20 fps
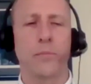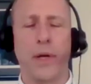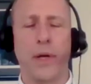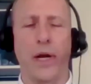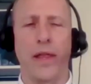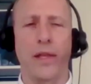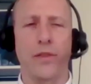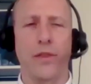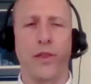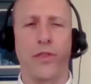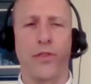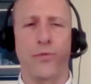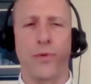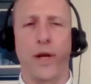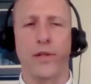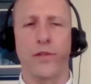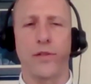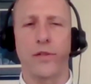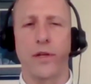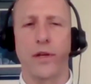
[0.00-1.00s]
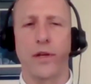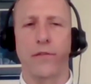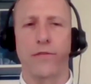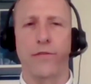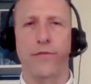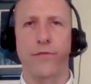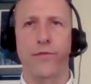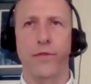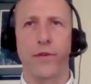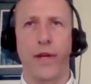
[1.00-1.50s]
But I think the thrust
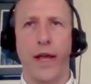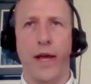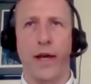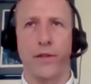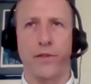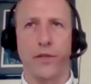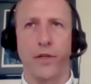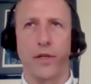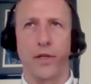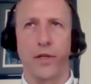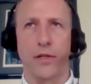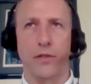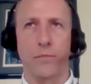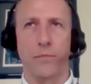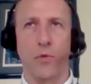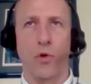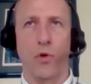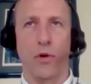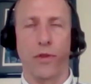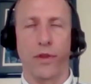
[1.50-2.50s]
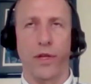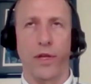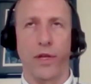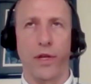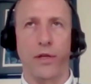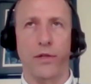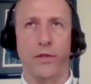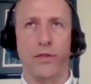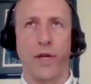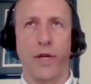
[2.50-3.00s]
of NASA is more
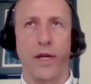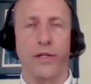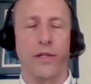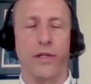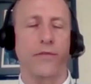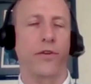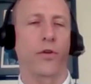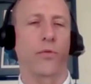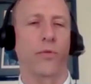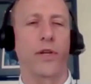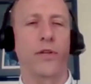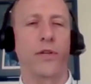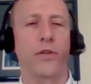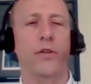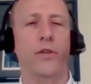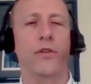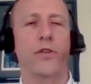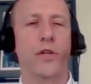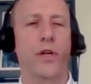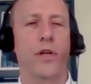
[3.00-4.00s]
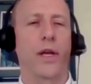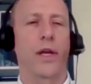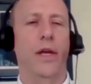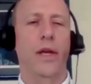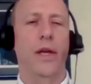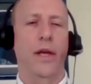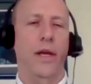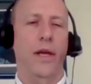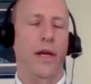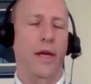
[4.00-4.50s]
the scientific research,
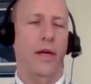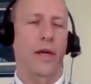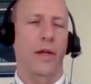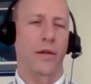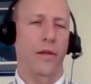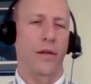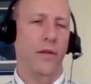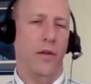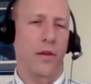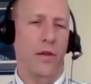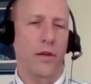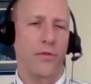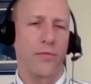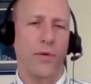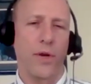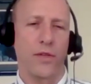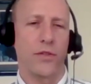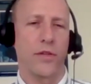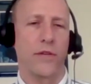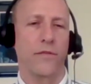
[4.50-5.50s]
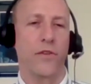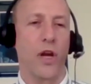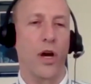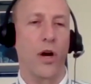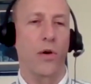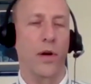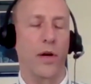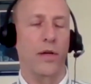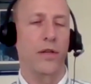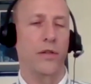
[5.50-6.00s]
and the thrust of
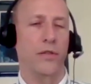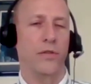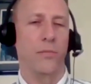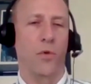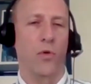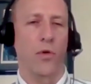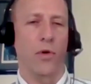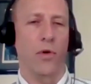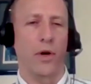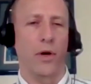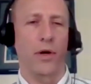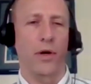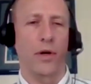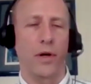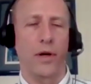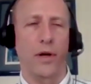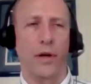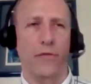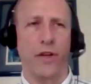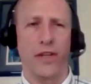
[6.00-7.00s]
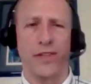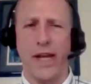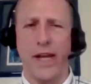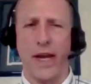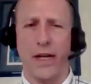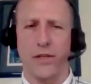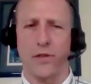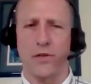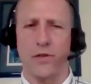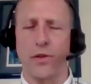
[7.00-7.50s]
NOAA is more of a
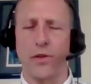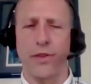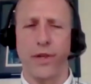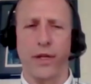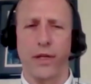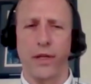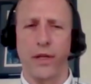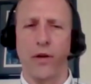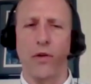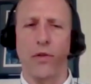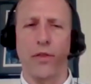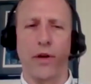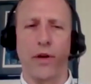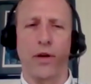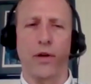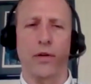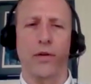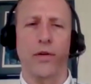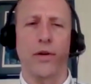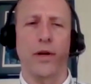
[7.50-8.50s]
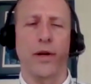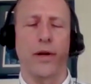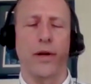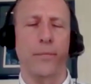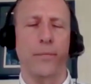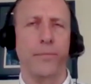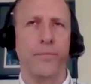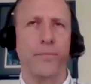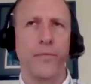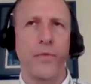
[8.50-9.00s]
tactical thing. You know, they're
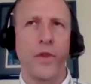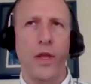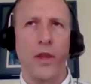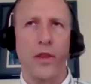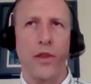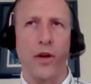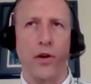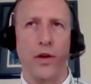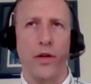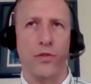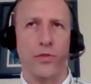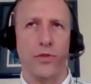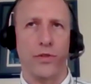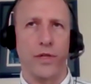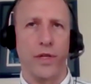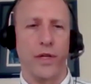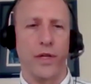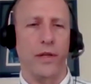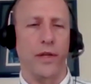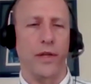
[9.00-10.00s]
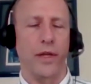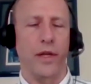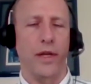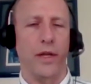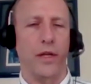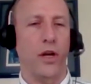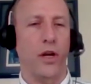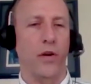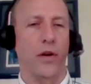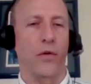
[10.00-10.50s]
um, they're interested in the
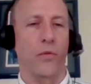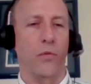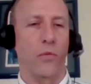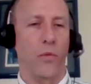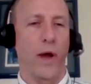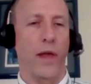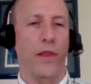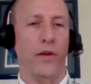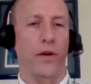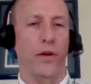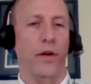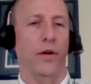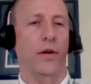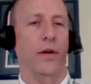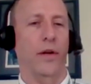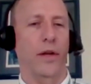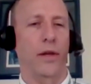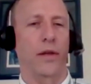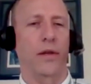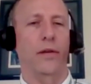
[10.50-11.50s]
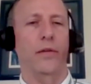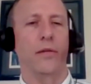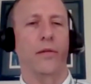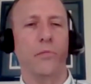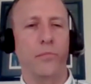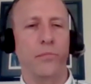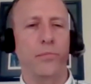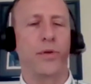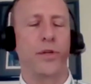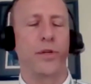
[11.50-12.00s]
current weather and
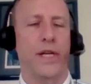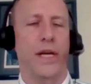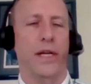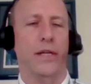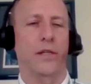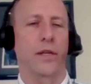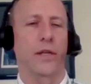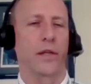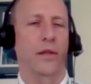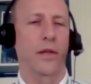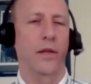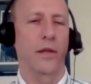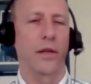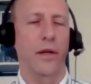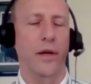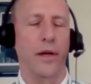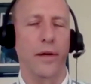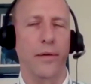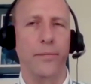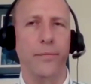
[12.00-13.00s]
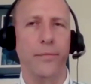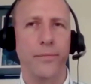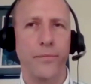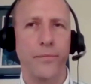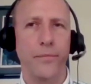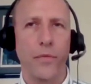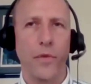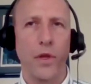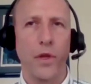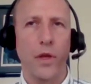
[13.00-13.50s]
protecting the uh,
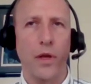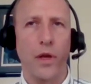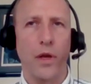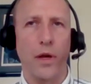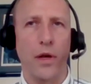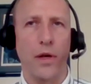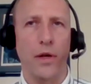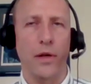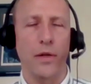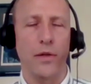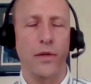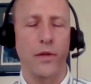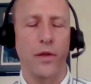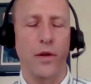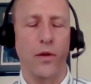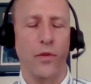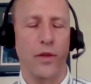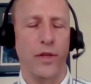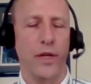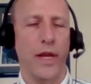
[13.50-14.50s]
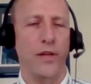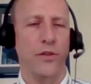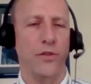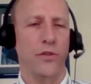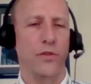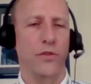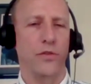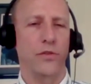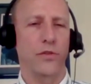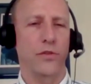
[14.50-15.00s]
uh, you know the
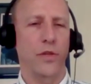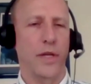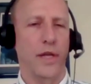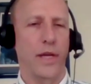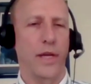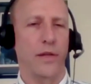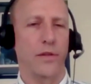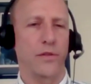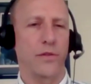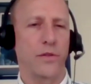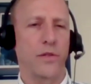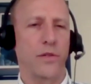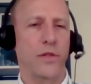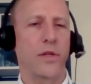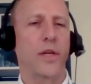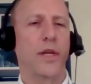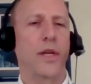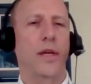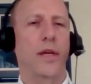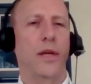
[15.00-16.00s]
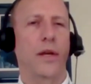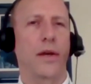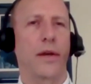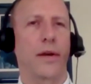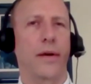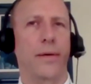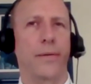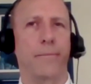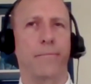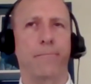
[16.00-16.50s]
nations against
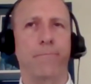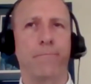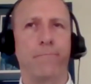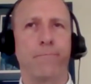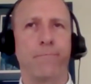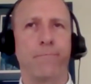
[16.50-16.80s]
um,